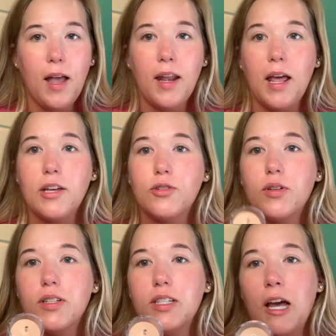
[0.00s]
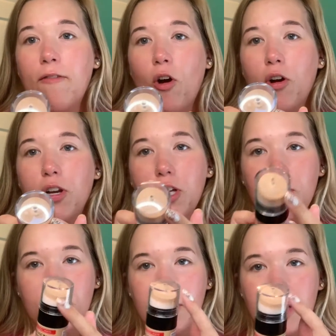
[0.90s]
and as you can see I've already
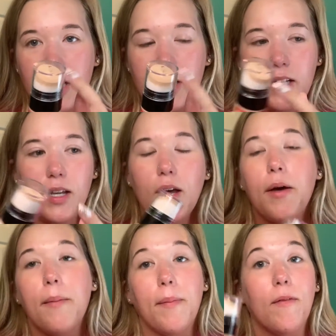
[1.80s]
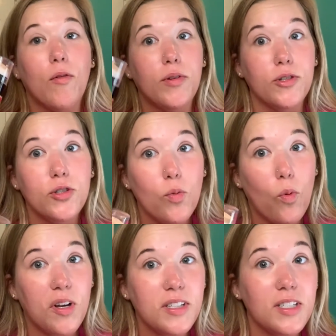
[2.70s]
used it, but I've only used it
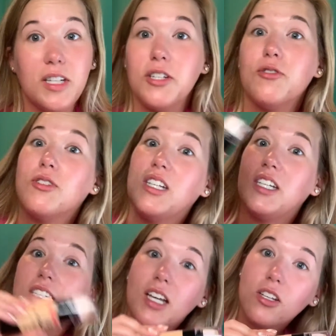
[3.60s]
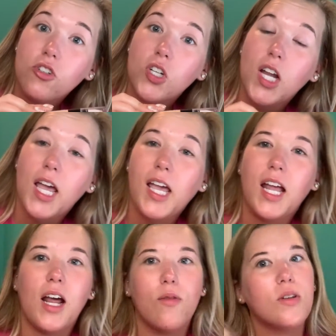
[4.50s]
once and I used it yesterday and
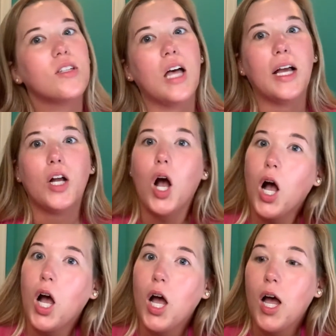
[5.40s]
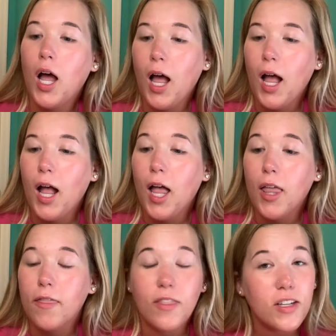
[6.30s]
I was like, oh,
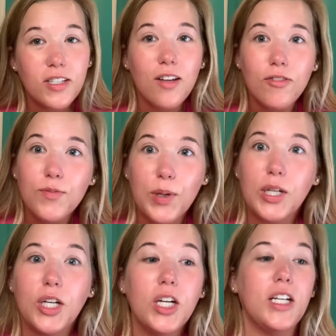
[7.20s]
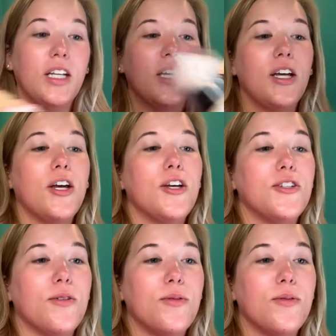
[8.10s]
this stuff is pretty good. So